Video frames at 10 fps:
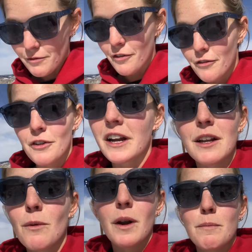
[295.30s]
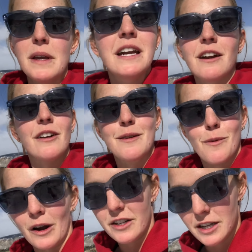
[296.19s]
freaking want to be here
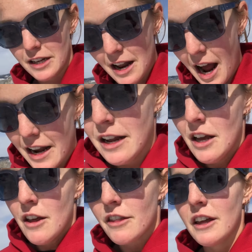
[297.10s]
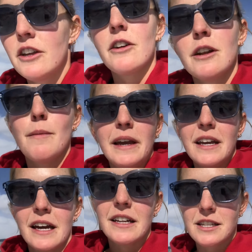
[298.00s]
anymore, to not think you're going to make
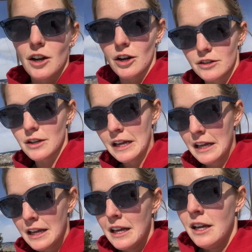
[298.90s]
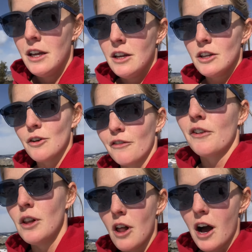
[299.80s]
it, to hurt
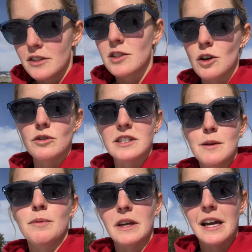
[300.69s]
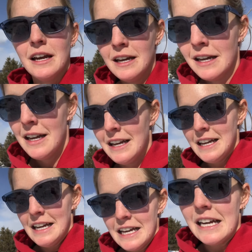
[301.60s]
feel loss so deeply,
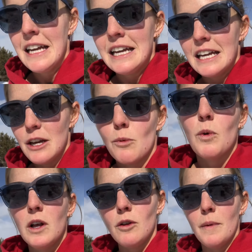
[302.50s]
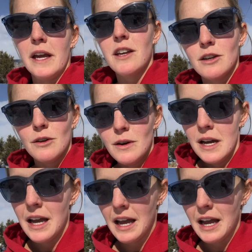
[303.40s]
it will make you